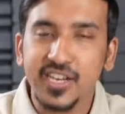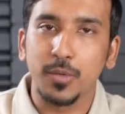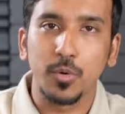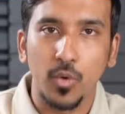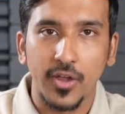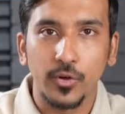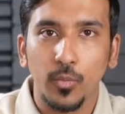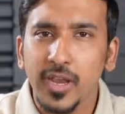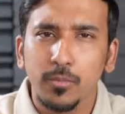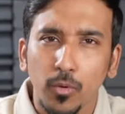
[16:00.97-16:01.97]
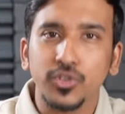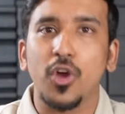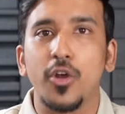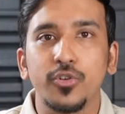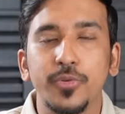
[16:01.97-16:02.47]
Lesson number one, while
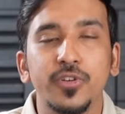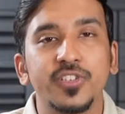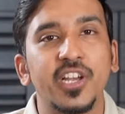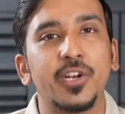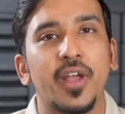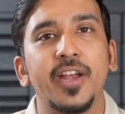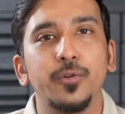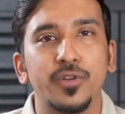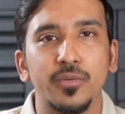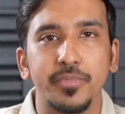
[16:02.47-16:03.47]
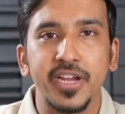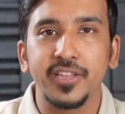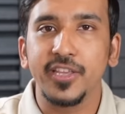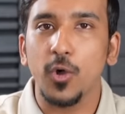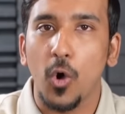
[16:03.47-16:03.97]
most entrepreneurs are trying to
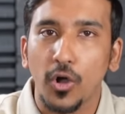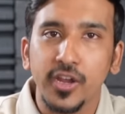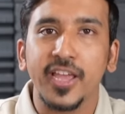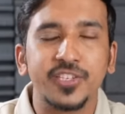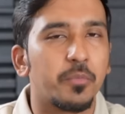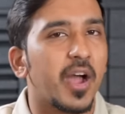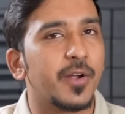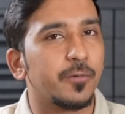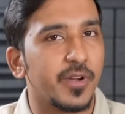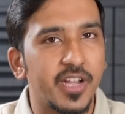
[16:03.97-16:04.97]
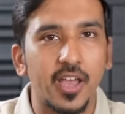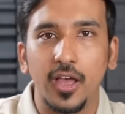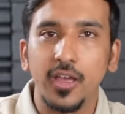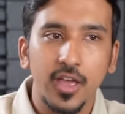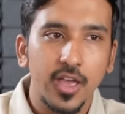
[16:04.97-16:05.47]
compete in the organized market of
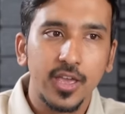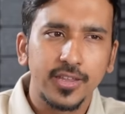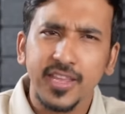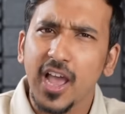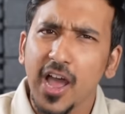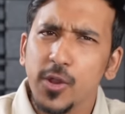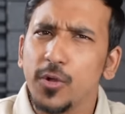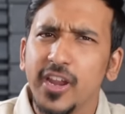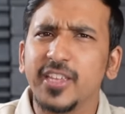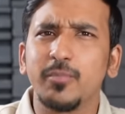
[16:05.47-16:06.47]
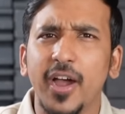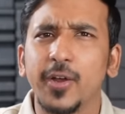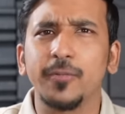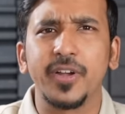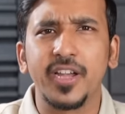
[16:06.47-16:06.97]
India, the unorganized
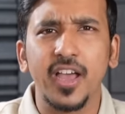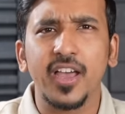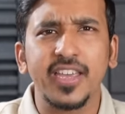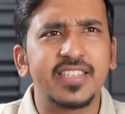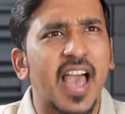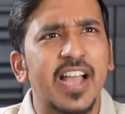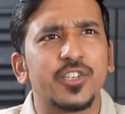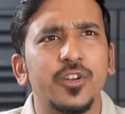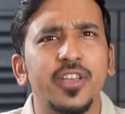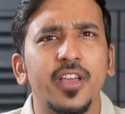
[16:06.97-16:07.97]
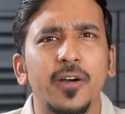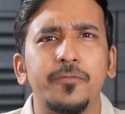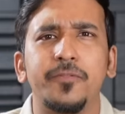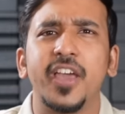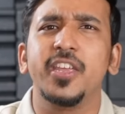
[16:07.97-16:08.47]
market of India is actually
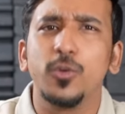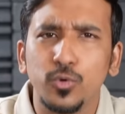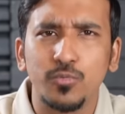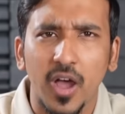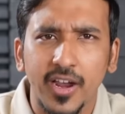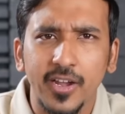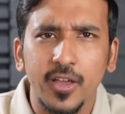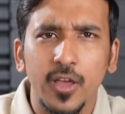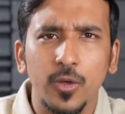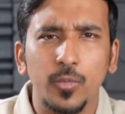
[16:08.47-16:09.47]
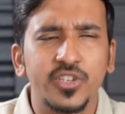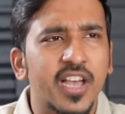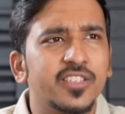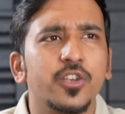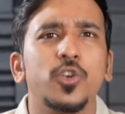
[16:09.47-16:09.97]
a very huge market,
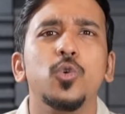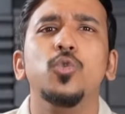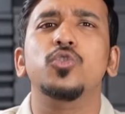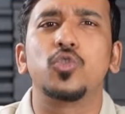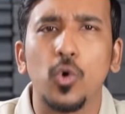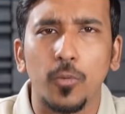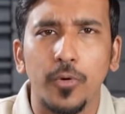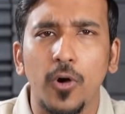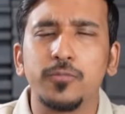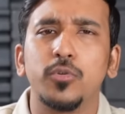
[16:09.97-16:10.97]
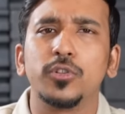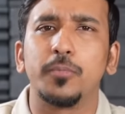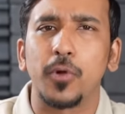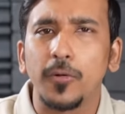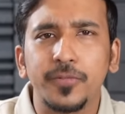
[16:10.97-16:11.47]
which has a huge scope of
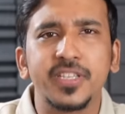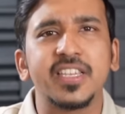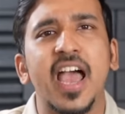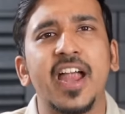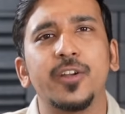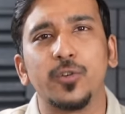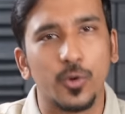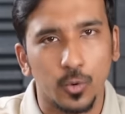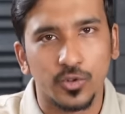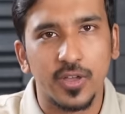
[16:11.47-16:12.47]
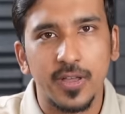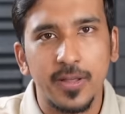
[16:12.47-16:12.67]
both profits and growth.